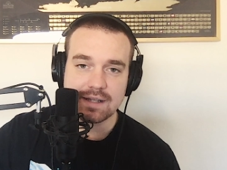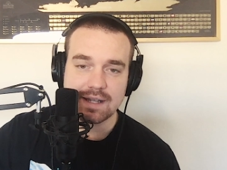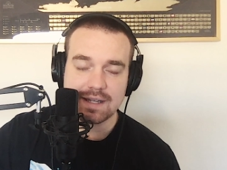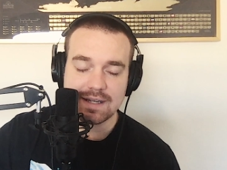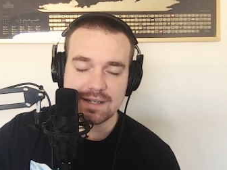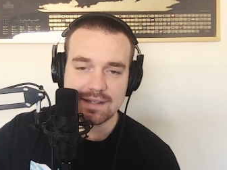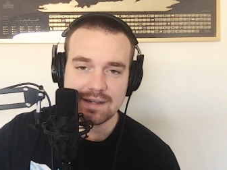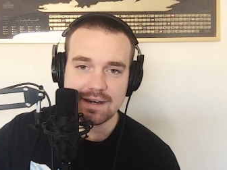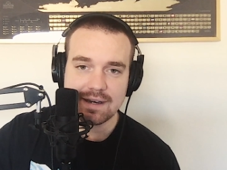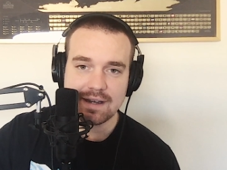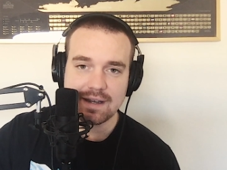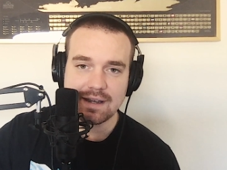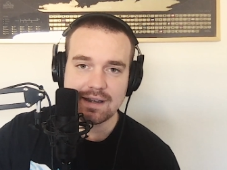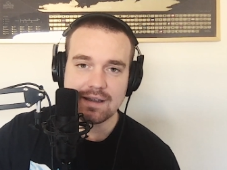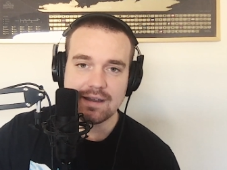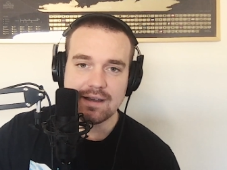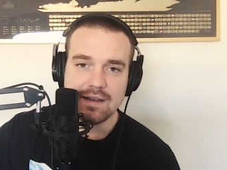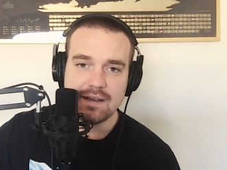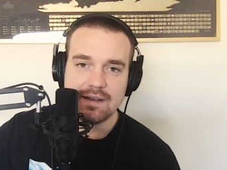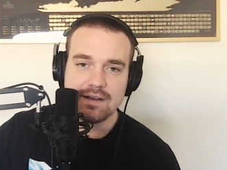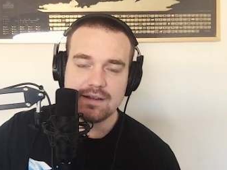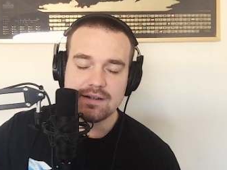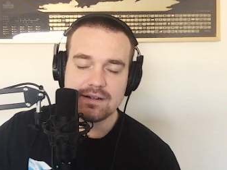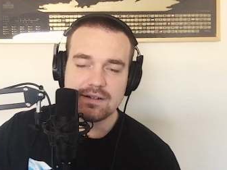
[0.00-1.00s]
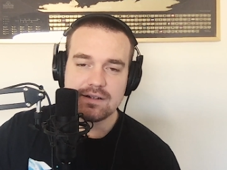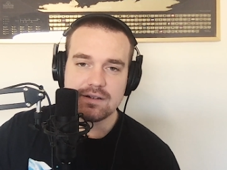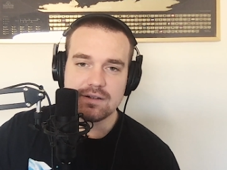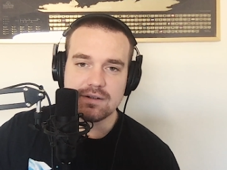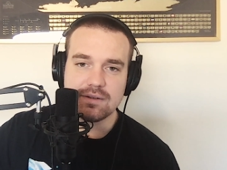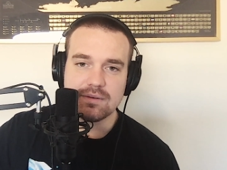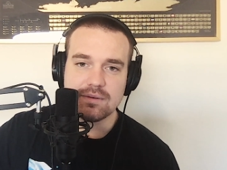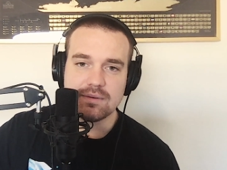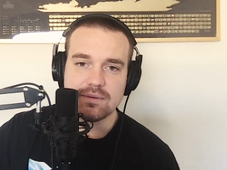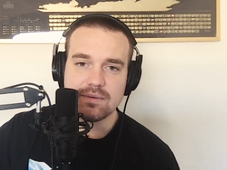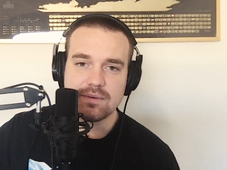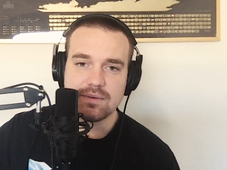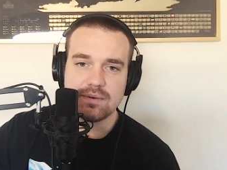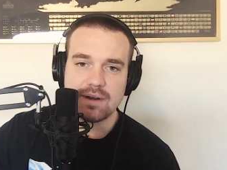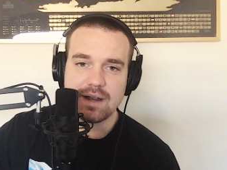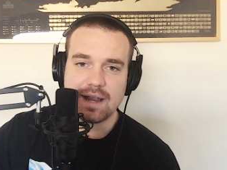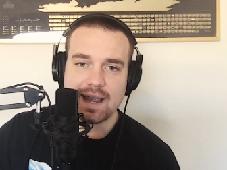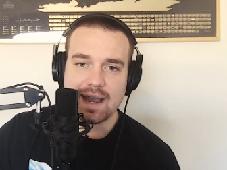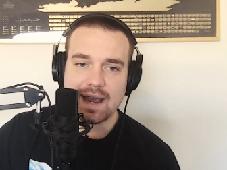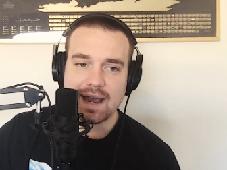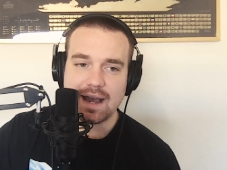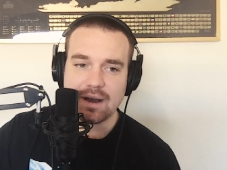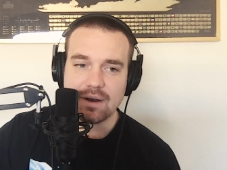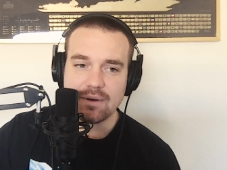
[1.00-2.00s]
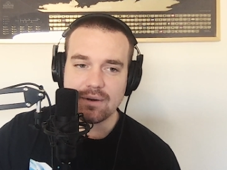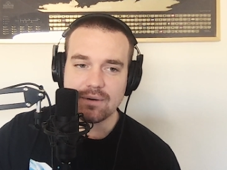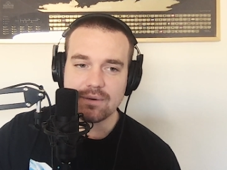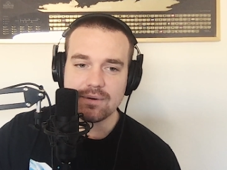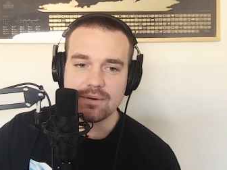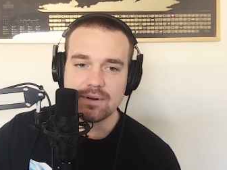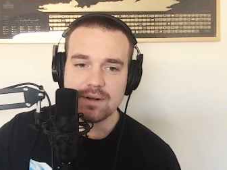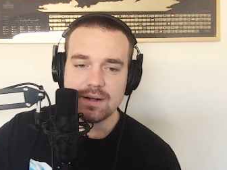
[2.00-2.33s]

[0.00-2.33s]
listening to how